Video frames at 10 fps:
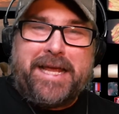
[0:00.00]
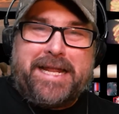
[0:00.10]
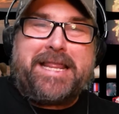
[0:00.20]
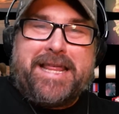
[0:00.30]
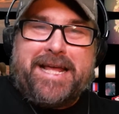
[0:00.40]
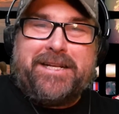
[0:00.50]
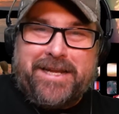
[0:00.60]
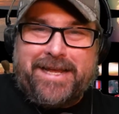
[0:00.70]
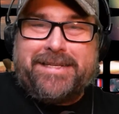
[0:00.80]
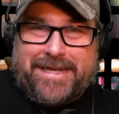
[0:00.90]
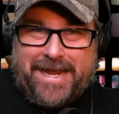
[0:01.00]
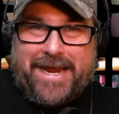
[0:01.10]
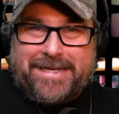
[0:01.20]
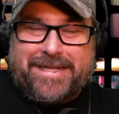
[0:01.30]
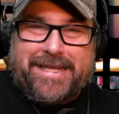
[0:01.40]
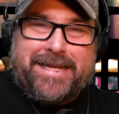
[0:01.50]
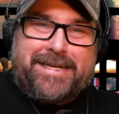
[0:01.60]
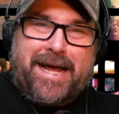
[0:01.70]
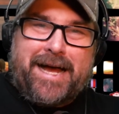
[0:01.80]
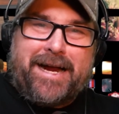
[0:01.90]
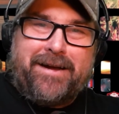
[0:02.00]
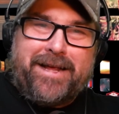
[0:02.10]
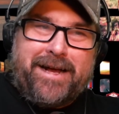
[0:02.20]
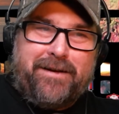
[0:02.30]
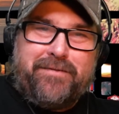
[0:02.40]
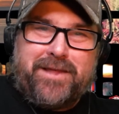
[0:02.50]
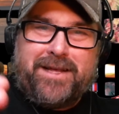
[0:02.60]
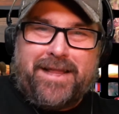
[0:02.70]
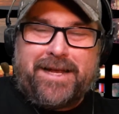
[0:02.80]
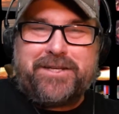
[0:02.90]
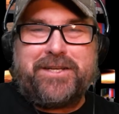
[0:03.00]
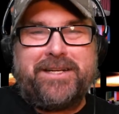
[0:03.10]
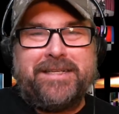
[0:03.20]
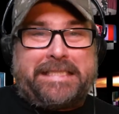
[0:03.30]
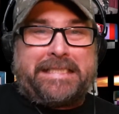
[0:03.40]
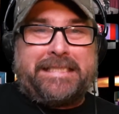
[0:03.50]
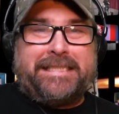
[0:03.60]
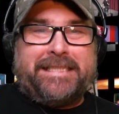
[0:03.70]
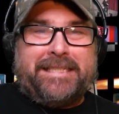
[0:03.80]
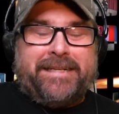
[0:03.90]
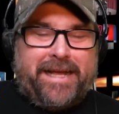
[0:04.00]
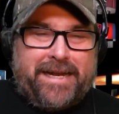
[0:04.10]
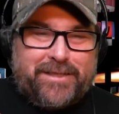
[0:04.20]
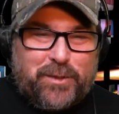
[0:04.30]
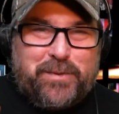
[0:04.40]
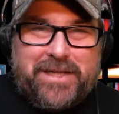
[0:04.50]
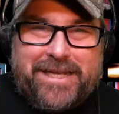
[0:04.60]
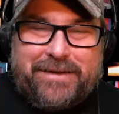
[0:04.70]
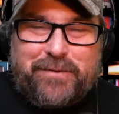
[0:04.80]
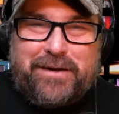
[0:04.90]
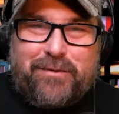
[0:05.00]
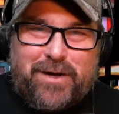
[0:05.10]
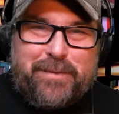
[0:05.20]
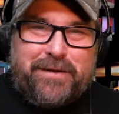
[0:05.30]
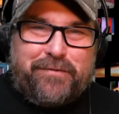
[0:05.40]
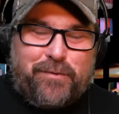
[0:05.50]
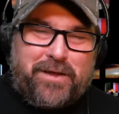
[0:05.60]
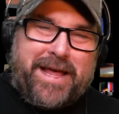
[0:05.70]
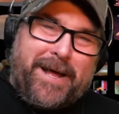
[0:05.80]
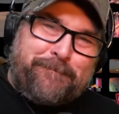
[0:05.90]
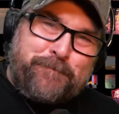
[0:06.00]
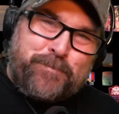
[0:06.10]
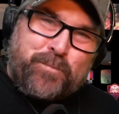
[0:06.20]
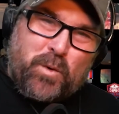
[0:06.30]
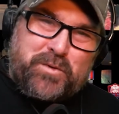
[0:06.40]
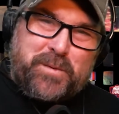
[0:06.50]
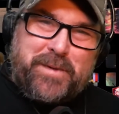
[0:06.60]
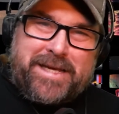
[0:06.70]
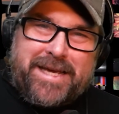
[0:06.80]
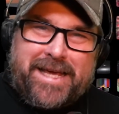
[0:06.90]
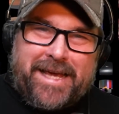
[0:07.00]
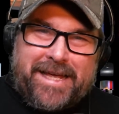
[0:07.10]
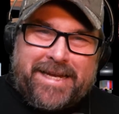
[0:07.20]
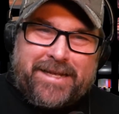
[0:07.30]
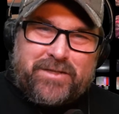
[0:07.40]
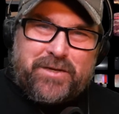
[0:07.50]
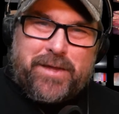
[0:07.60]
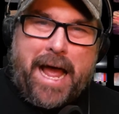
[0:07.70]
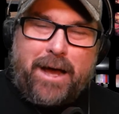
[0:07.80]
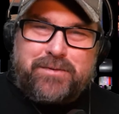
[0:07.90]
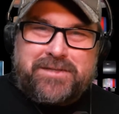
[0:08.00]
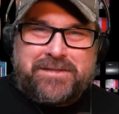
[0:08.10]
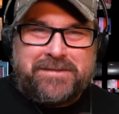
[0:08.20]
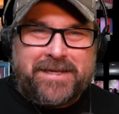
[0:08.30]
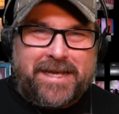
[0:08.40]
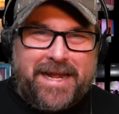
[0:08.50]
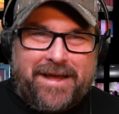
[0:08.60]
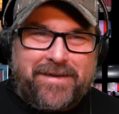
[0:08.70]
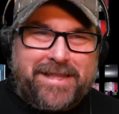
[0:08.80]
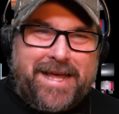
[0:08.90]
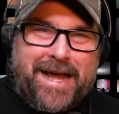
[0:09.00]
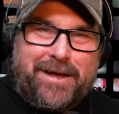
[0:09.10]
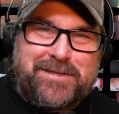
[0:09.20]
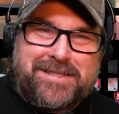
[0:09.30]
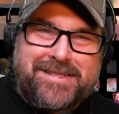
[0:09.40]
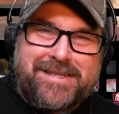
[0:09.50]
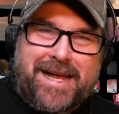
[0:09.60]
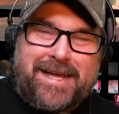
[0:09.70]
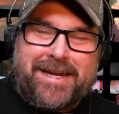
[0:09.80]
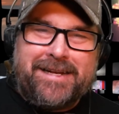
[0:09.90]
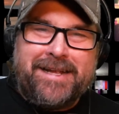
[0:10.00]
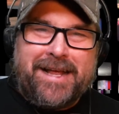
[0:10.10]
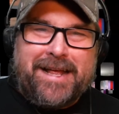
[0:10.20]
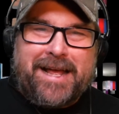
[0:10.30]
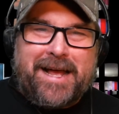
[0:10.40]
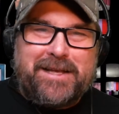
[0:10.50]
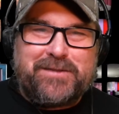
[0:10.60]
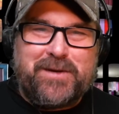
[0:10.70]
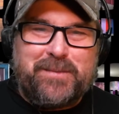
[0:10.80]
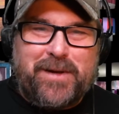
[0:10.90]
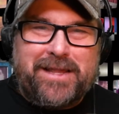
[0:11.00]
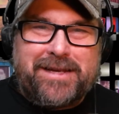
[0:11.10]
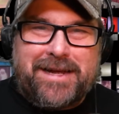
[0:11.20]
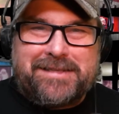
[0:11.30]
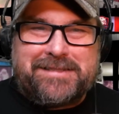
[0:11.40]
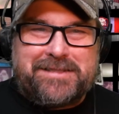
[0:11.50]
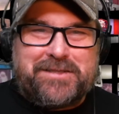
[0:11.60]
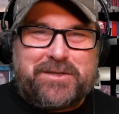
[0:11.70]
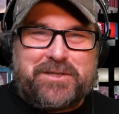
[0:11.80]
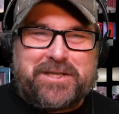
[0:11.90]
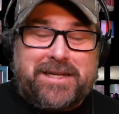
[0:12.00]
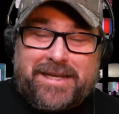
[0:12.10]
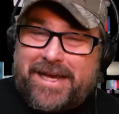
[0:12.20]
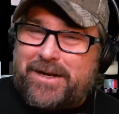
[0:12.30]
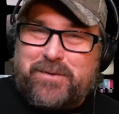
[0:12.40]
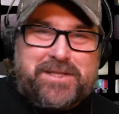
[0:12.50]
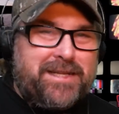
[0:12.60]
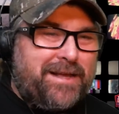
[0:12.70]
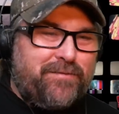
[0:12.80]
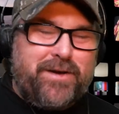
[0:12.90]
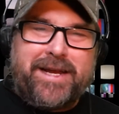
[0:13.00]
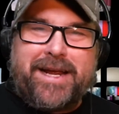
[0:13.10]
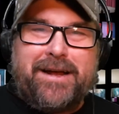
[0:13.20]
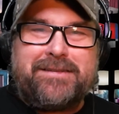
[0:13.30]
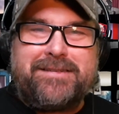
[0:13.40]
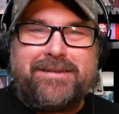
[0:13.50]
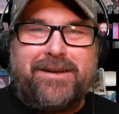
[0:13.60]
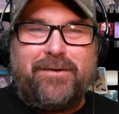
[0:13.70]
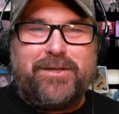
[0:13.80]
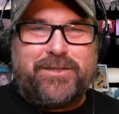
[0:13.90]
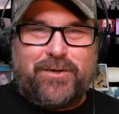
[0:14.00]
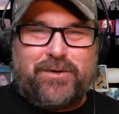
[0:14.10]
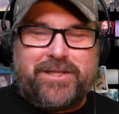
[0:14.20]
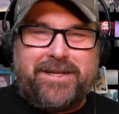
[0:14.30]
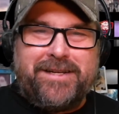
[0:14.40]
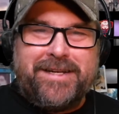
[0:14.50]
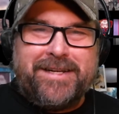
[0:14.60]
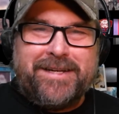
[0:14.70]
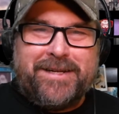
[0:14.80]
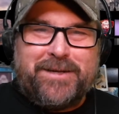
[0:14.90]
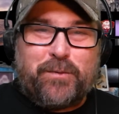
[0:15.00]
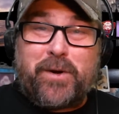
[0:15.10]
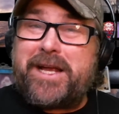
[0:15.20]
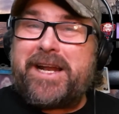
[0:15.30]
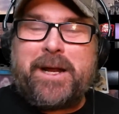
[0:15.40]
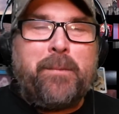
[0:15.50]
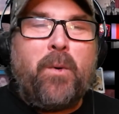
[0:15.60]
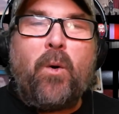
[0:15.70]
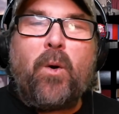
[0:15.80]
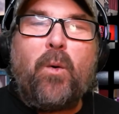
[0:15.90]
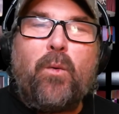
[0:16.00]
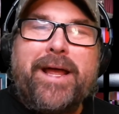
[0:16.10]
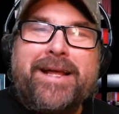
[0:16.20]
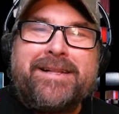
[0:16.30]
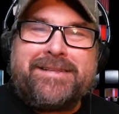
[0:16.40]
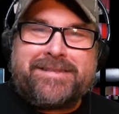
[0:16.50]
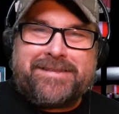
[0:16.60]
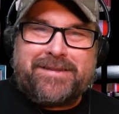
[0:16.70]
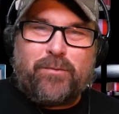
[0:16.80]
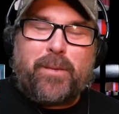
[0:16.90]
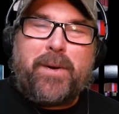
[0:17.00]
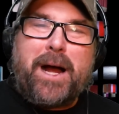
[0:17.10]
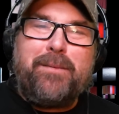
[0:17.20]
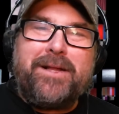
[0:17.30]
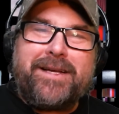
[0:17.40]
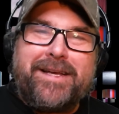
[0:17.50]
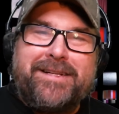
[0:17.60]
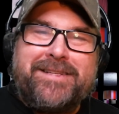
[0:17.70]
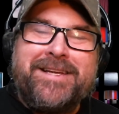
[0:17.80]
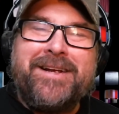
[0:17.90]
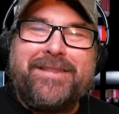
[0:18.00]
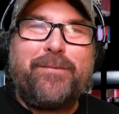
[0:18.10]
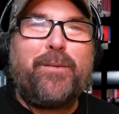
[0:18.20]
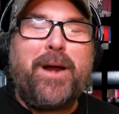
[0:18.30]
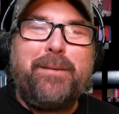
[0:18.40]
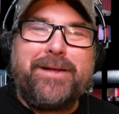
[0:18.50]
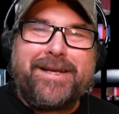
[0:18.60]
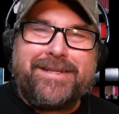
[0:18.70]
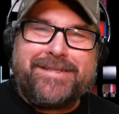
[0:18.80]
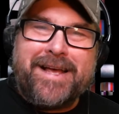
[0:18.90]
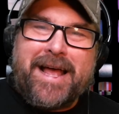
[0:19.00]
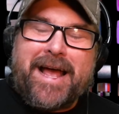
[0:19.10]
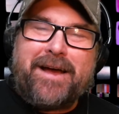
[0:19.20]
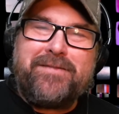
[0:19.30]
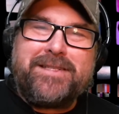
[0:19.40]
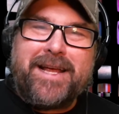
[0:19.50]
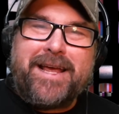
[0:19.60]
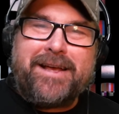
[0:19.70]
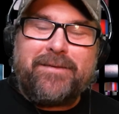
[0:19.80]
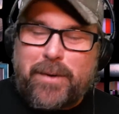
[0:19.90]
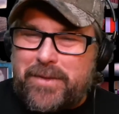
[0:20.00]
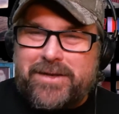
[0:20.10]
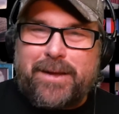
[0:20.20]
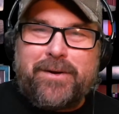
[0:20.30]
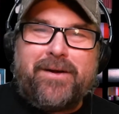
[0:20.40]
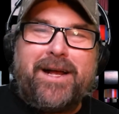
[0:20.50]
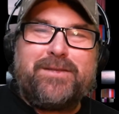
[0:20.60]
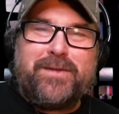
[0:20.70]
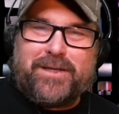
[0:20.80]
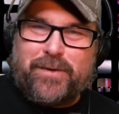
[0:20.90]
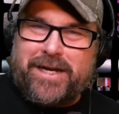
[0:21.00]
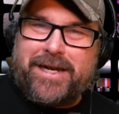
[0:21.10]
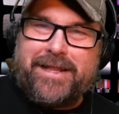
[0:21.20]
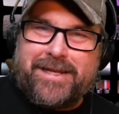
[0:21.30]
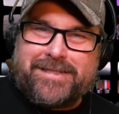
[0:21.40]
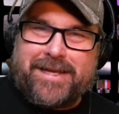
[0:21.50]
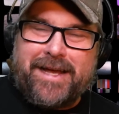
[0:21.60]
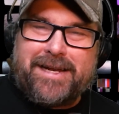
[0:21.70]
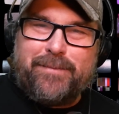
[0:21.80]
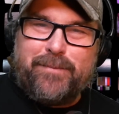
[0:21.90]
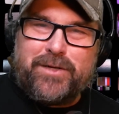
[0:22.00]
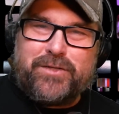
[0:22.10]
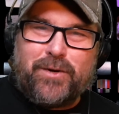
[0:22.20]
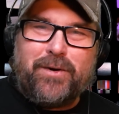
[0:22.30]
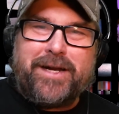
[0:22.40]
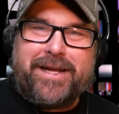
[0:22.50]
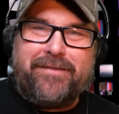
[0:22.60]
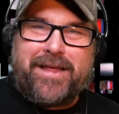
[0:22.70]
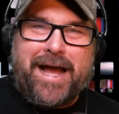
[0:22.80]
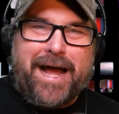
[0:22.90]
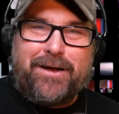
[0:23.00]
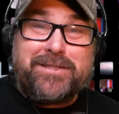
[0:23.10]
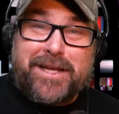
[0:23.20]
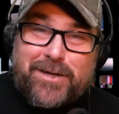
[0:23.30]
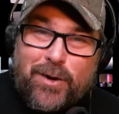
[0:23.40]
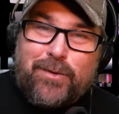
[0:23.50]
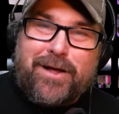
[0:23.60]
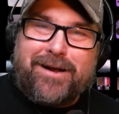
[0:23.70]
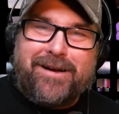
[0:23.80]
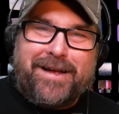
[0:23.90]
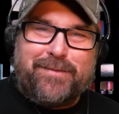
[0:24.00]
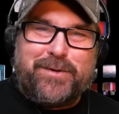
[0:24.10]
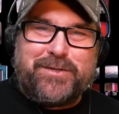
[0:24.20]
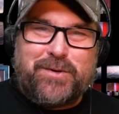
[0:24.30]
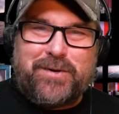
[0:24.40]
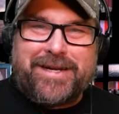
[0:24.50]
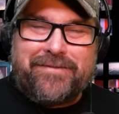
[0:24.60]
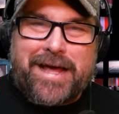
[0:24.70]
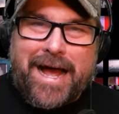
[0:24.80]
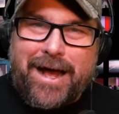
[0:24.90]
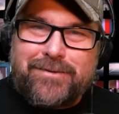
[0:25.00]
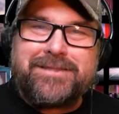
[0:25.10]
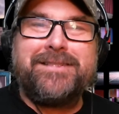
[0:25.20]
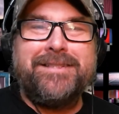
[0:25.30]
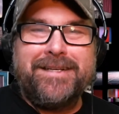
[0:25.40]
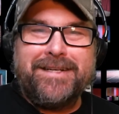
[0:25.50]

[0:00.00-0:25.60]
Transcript: It then did taint the entirety of the election. And I do believe we have a remedy for that, which would be kicking it to the House and having the House decide it as written by the Constitution. Again, we still have recounts to go in Georgia. We're getting more wins. The Republicans, the Republicans have taken, remember the Democrats, when they went into this, they had a majority of the House. They no longer have a majority of the House.